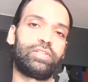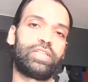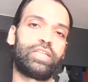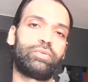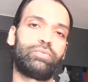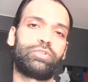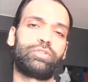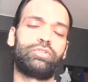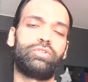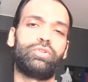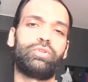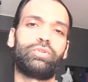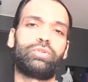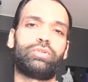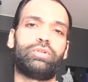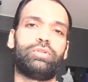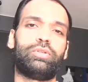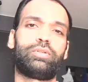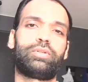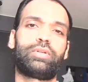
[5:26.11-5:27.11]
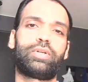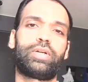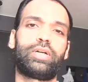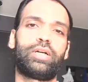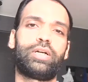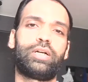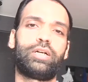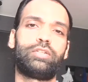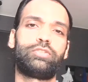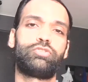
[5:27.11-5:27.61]
They would go
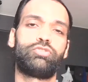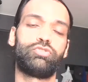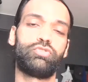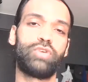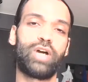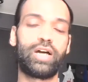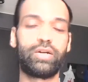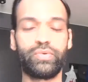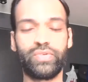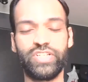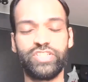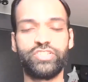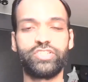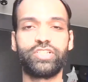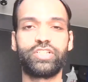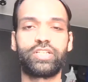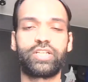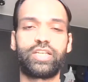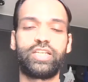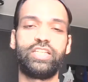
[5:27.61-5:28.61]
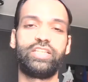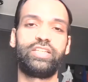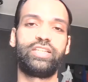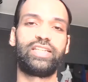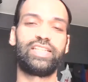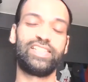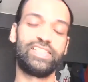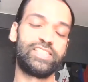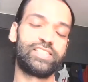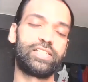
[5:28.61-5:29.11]
to a region in
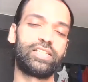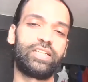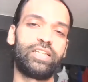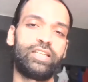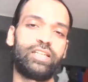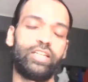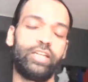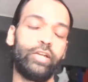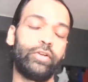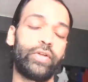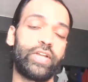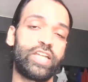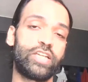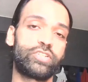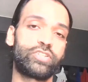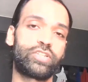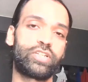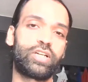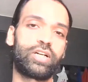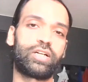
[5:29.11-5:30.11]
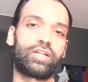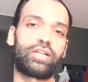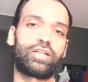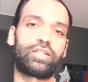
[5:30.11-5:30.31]
Indonesia,